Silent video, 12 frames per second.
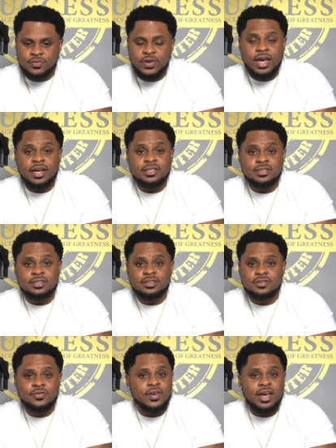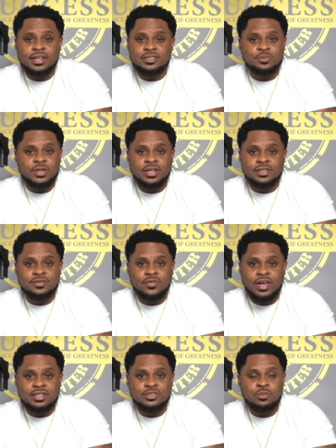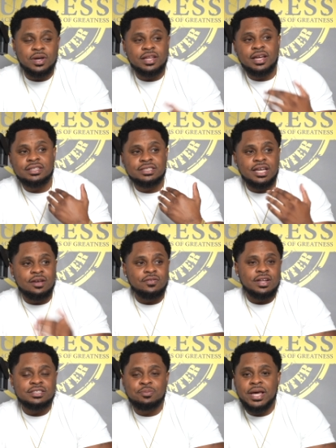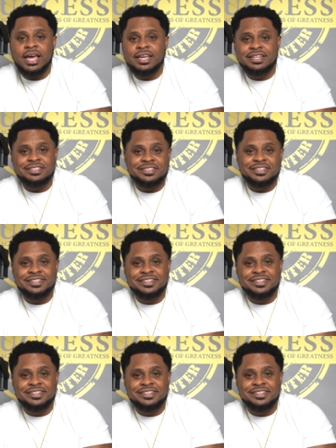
Facts. Facts, man. Facts. Nobody got time for that. That's bad energy.